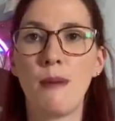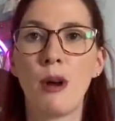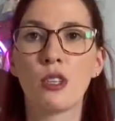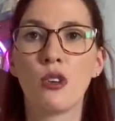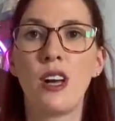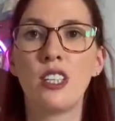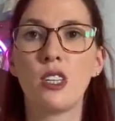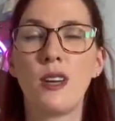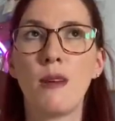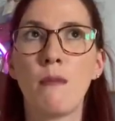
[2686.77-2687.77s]
but I'll try and
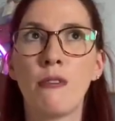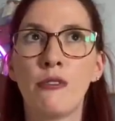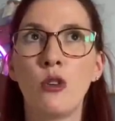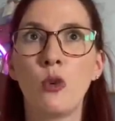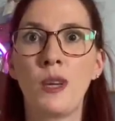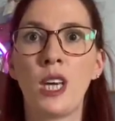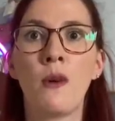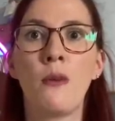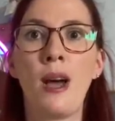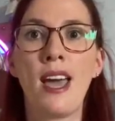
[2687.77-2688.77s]
do it before we
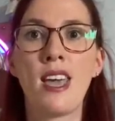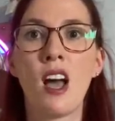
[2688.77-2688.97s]
go away.